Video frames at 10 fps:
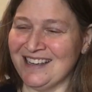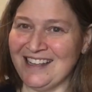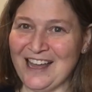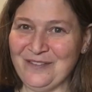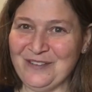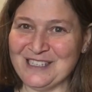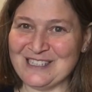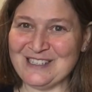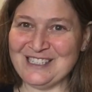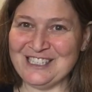Kind of feels
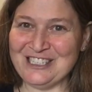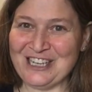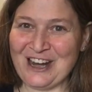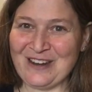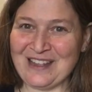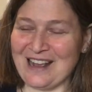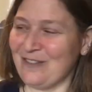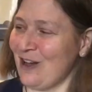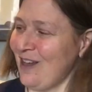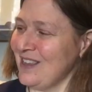good to share that I've
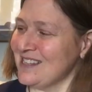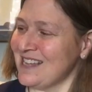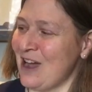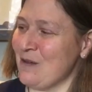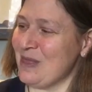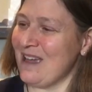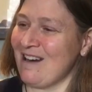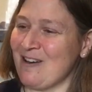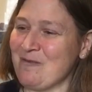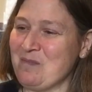got this out
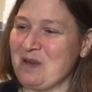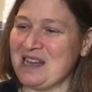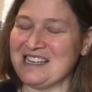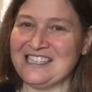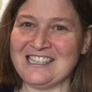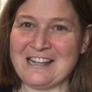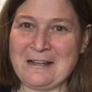there, but